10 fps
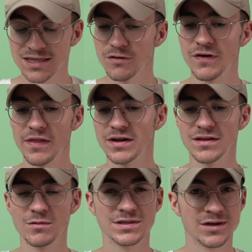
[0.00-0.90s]
and the fact that
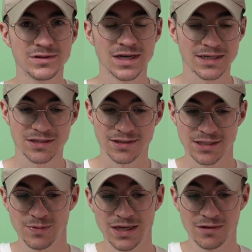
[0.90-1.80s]
there was no dust on the
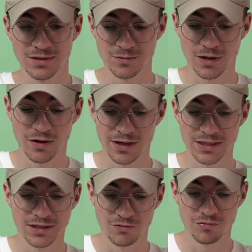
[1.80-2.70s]
speaker as well
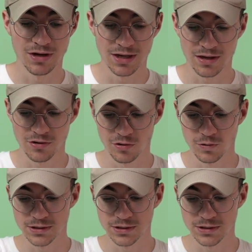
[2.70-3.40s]
is really cool.